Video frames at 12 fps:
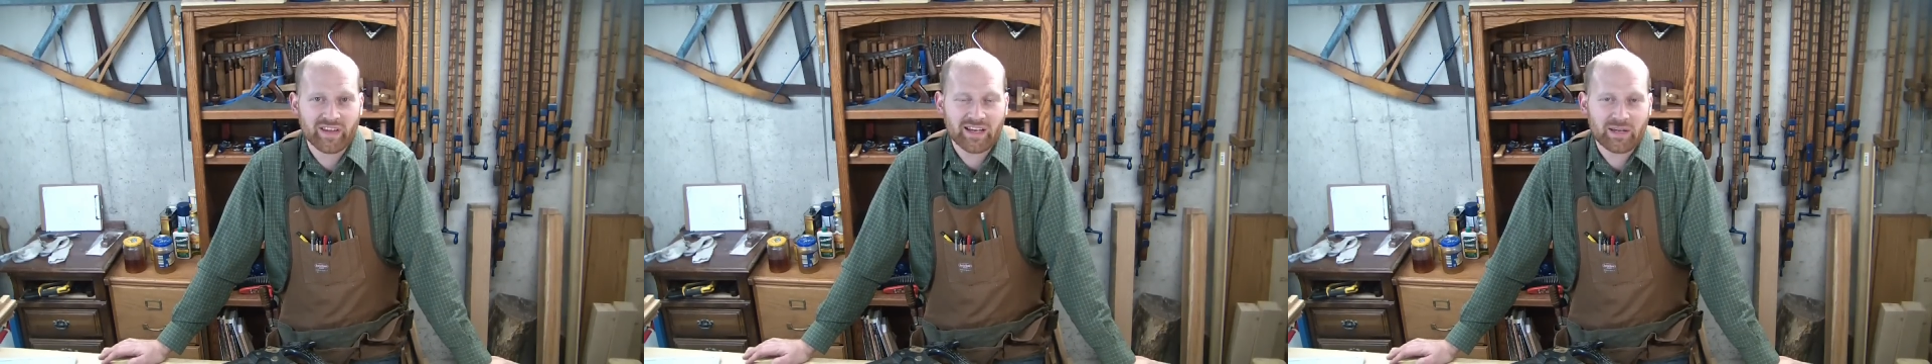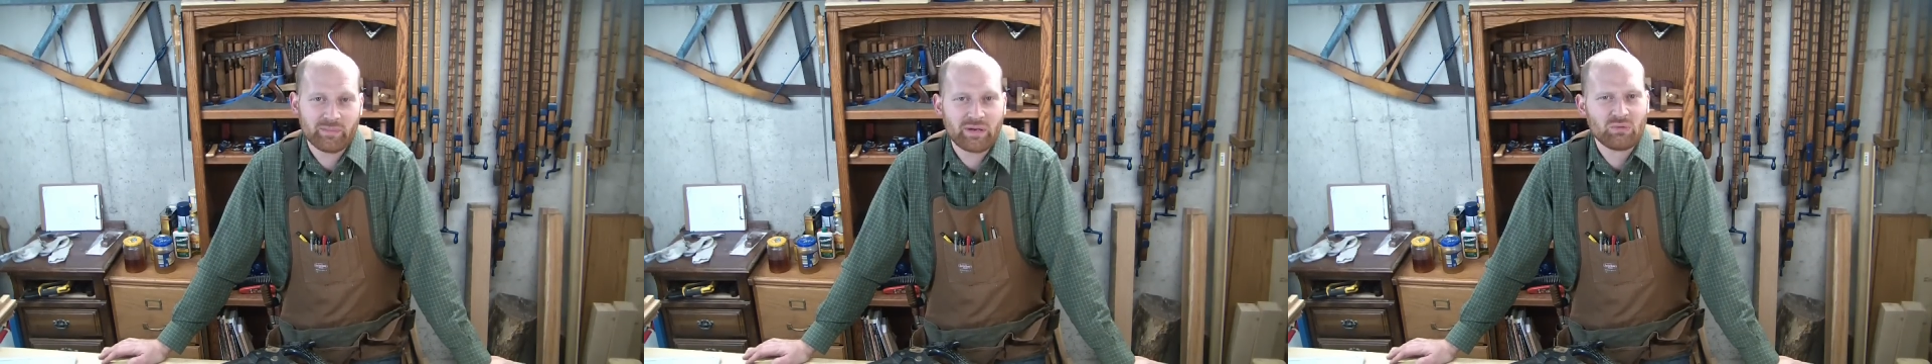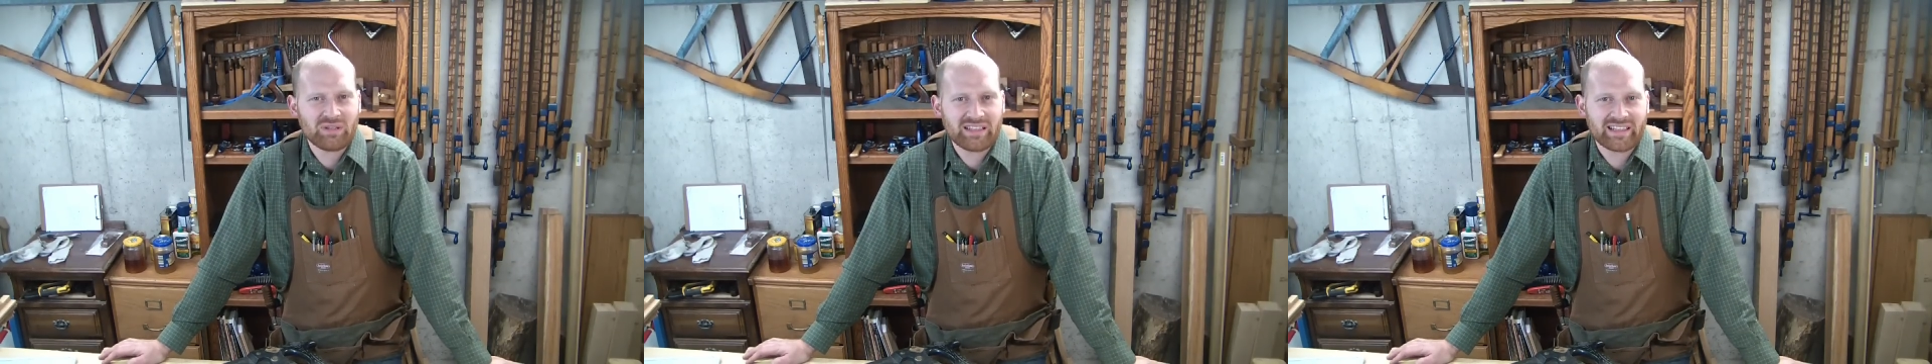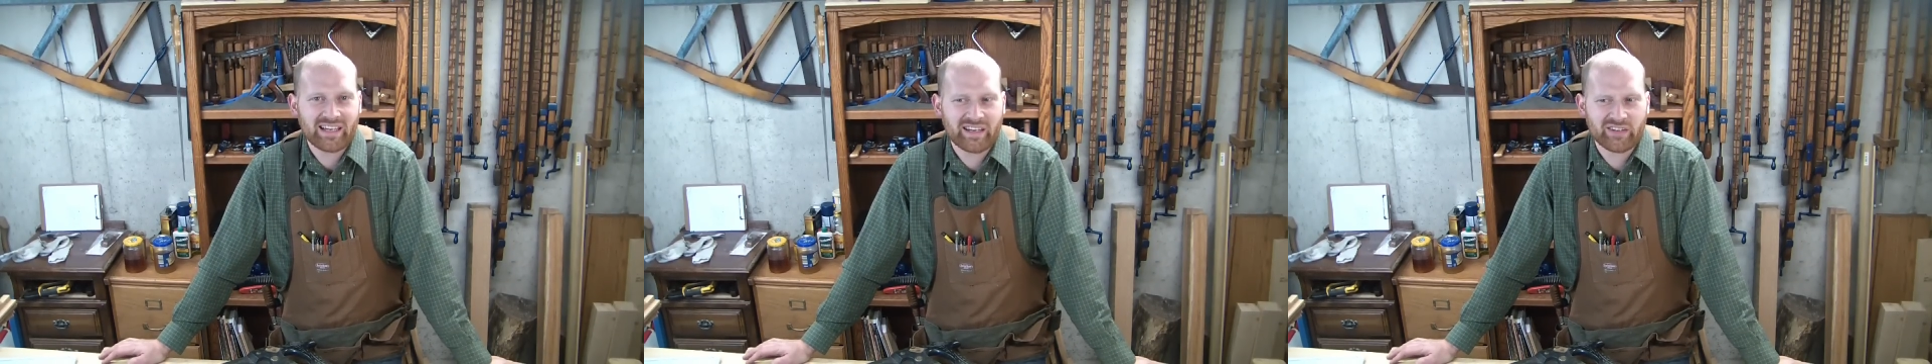that can be
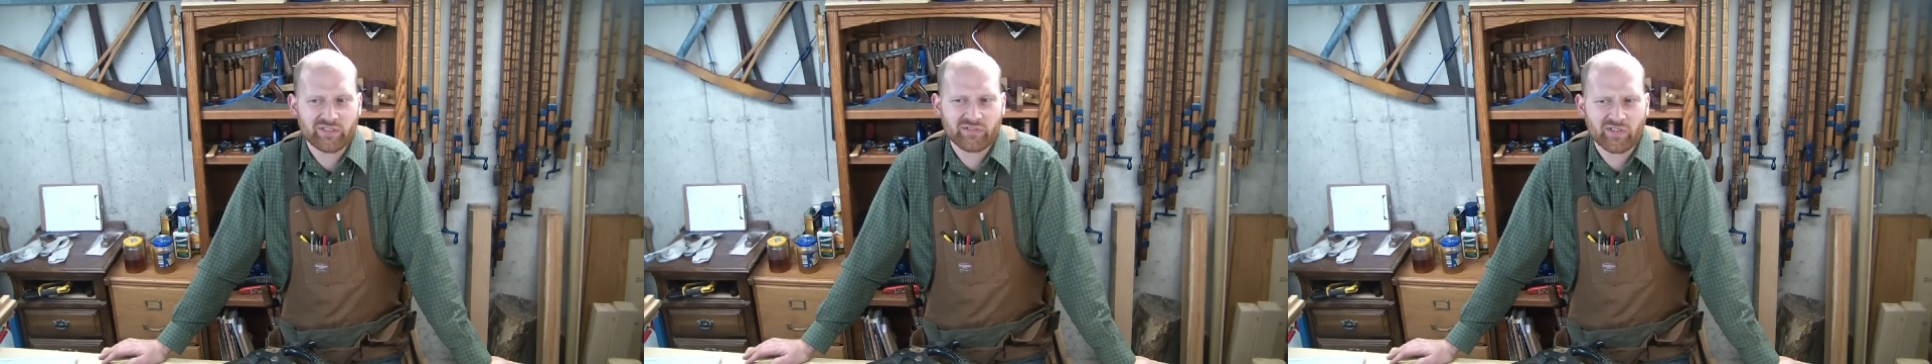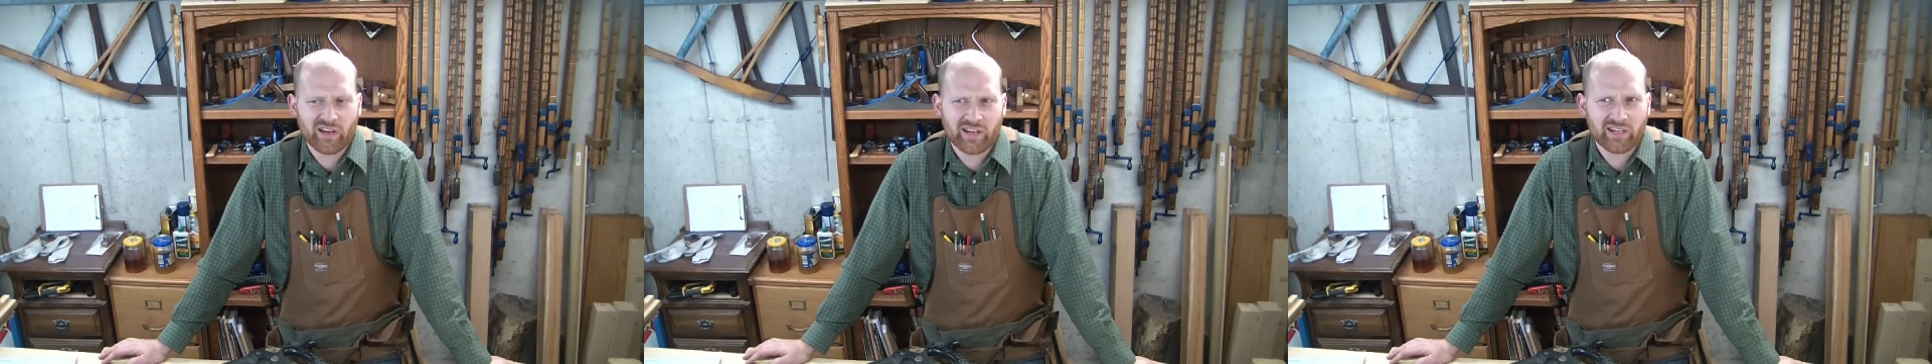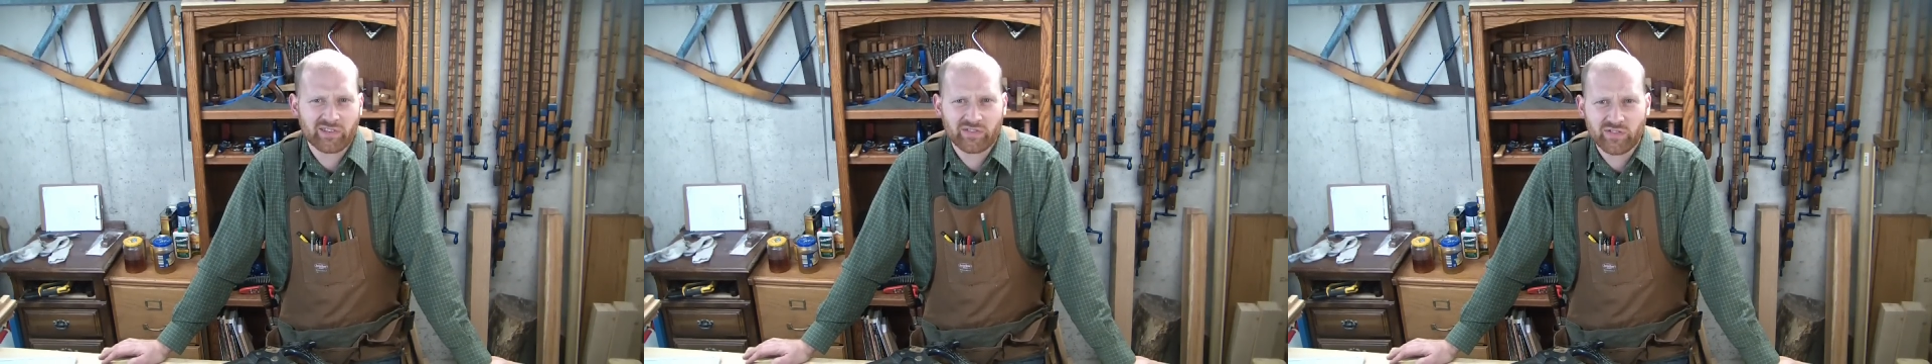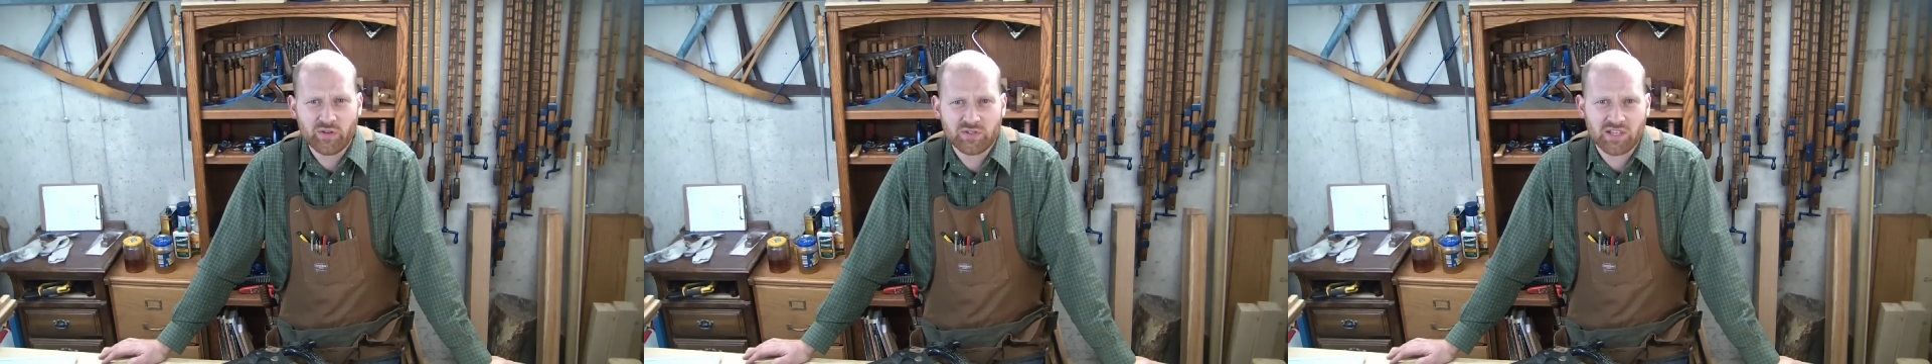really kind of
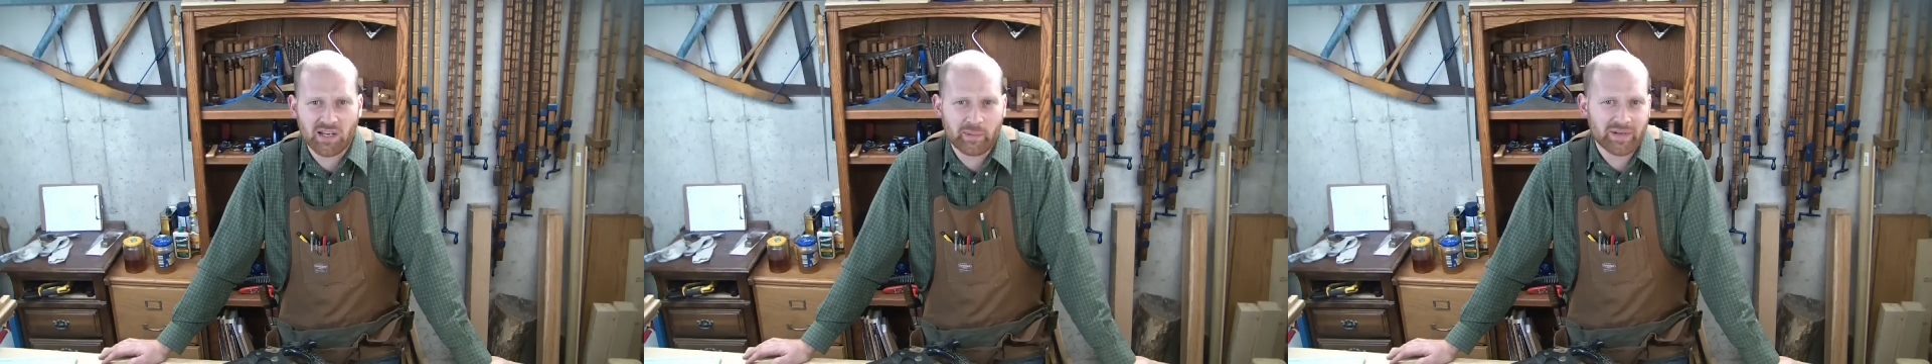confusing.